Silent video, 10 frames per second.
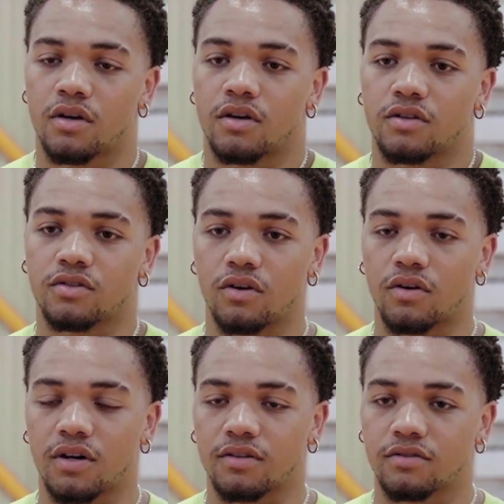And
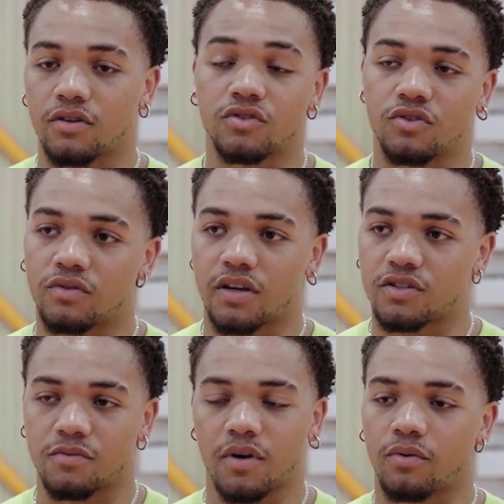so those two things,
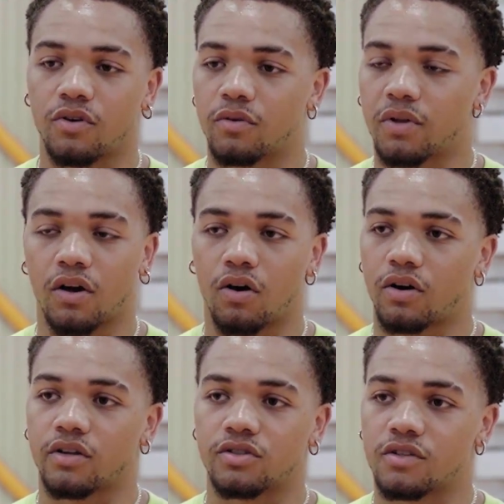just be able to know to play
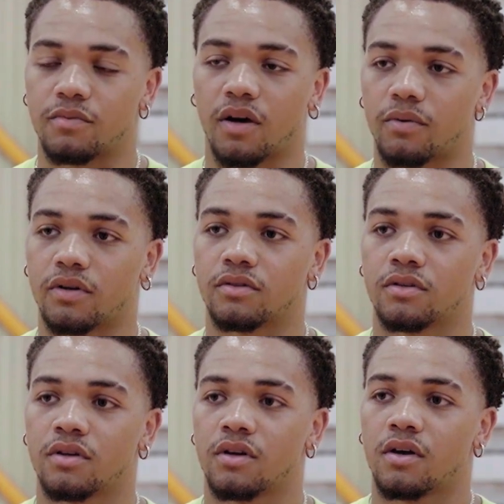hard and just be able to,
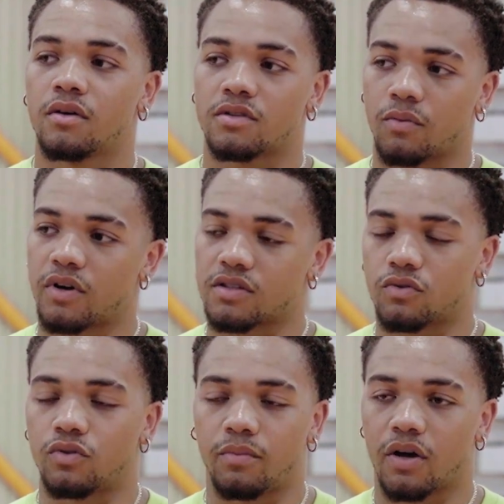someone that's
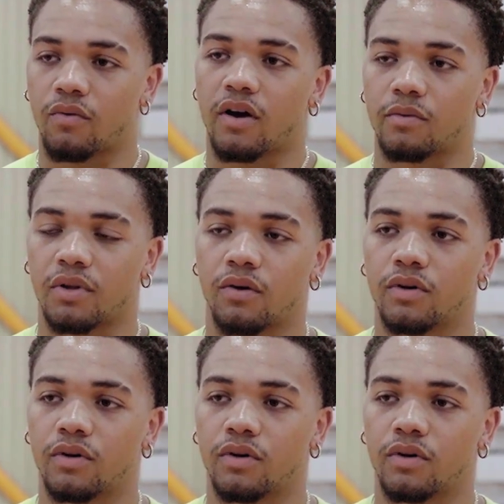cool to be around and play